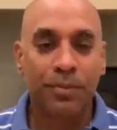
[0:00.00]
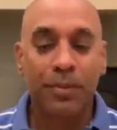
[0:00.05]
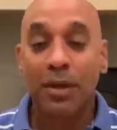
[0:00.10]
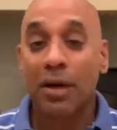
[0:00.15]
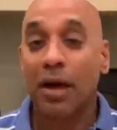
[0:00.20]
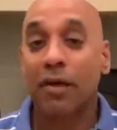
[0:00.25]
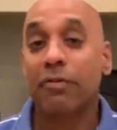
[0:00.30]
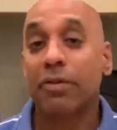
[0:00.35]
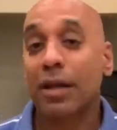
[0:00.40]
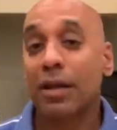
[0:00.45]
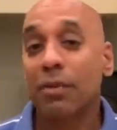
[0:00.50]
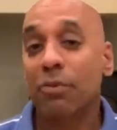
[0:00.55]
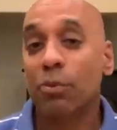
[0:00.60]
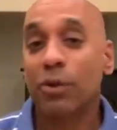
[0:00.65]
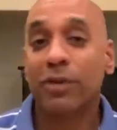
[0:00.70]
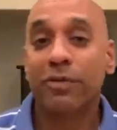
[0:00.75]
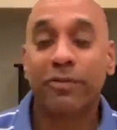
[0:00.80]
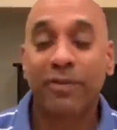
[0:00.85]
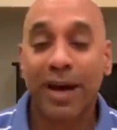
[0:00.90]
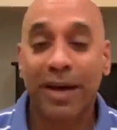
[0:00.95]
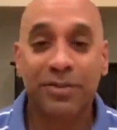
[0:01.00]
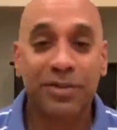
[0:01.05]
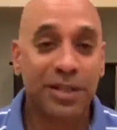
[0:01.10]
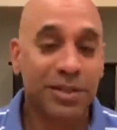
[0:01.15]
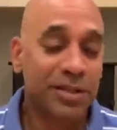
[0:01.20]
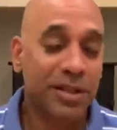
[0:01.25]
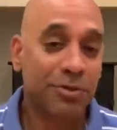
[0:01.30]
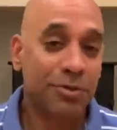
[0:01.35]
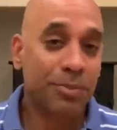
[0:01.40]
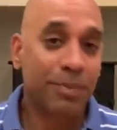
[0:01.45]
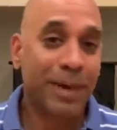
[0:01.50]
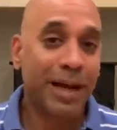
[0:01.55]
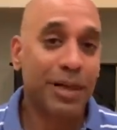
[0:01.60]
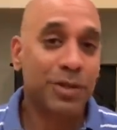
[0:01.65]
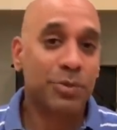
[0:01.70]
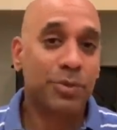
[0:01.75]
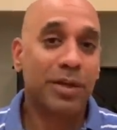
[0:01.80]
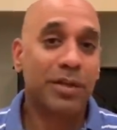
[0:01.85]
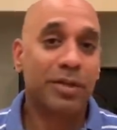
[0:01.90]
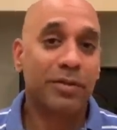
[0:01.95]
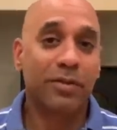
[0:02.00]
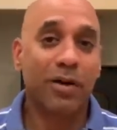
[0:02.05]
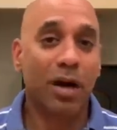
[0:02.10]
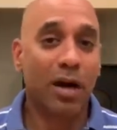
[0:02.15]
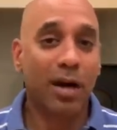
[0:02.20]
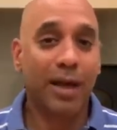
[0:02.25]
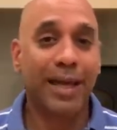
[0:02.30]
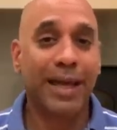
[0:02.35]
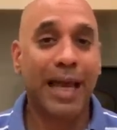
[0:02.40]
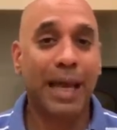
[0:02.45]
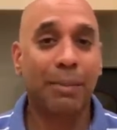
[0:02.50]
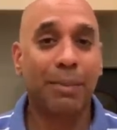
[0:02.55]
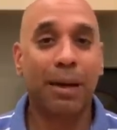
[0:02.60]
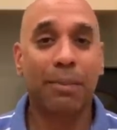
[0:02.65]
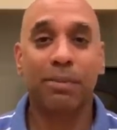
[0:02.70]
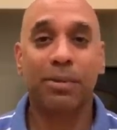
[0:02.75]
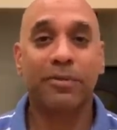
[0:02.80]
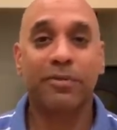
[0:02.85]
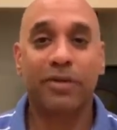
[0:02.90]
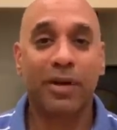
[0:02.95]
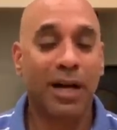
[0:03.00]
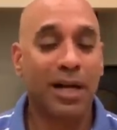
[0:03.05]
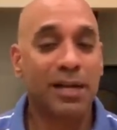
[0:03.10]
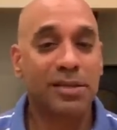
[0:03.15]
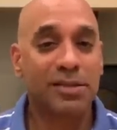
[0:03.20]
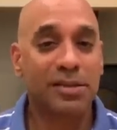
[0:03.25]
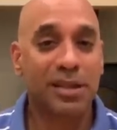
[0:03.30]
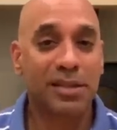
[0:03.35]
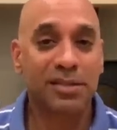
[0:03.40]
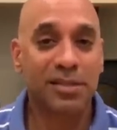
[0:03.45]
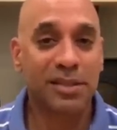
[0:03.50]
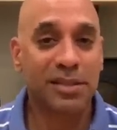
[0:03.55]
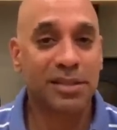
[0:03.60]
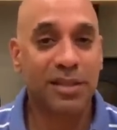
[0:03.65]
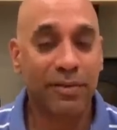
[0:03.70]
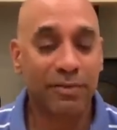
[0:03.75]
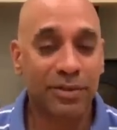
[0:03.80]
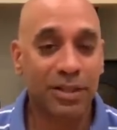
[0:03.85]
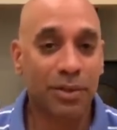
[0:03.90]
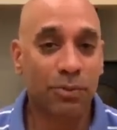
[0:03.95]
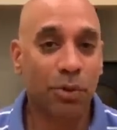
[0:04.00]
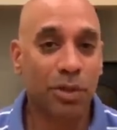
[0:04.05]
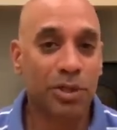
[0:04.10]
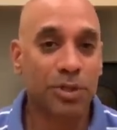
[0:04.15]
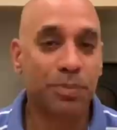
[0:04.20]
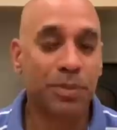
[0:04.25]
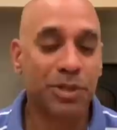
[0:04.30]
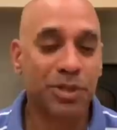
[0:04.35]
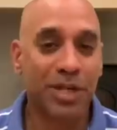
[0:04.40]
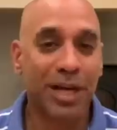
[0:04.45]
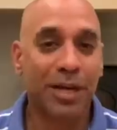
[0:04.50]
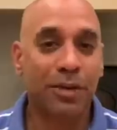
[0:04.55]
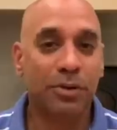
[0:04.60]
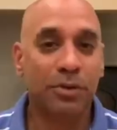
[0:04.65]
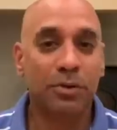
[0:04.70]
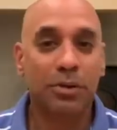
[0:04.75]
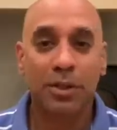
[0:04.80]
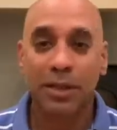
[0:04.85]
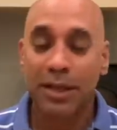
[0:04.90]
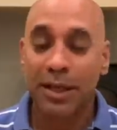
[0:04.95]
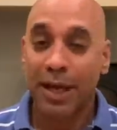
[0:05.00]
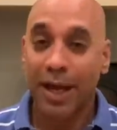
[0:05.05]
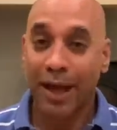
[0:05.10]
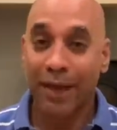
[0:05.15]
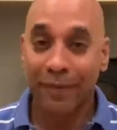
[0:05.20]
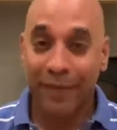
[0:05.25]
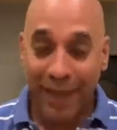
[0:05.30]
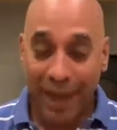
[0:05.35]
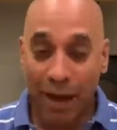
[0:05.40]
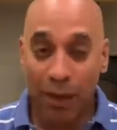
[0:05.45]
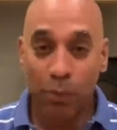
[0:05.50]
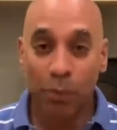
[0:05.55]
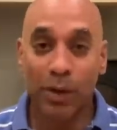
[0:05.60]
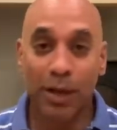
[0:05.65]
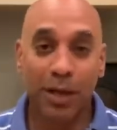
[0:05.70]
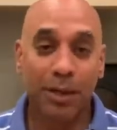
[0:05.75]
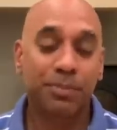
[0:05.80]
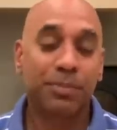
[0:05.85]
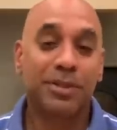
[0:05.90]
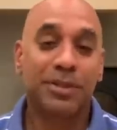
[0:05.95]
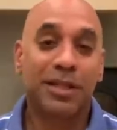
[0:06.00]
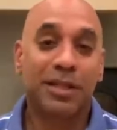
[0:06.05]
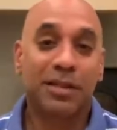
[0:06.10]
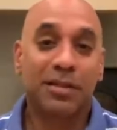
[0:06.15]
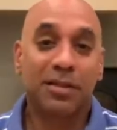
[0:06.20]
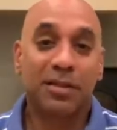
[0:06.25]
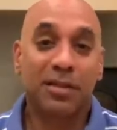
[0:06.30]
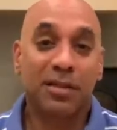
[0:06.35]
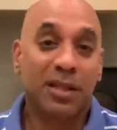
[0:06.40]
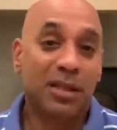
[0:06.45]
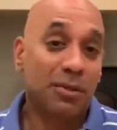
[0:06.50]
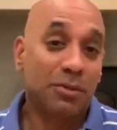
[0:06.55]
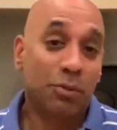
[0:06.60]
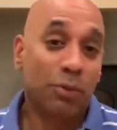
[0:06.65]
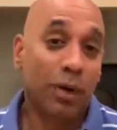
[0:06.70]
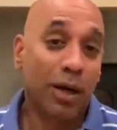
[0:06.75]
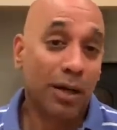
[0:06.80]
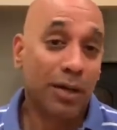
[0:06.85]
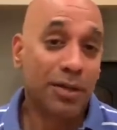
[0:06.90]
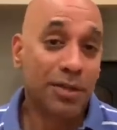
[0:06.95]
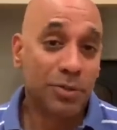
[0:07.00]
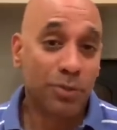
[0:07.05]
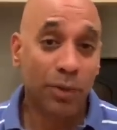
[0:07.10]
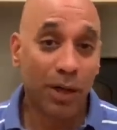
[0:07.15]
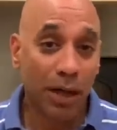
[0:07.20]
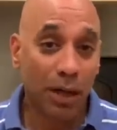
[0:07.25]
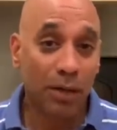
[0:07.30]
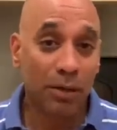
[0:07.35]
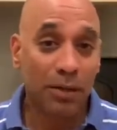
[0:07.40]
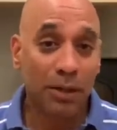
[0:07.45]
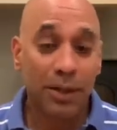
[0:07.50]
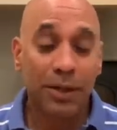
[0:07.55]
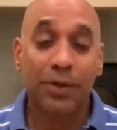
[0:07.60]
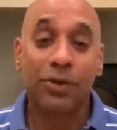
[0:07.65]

I've run them with £500-600 worth of RCAM amplifier, 60-70 watts per channel, and that worked particularly well as well.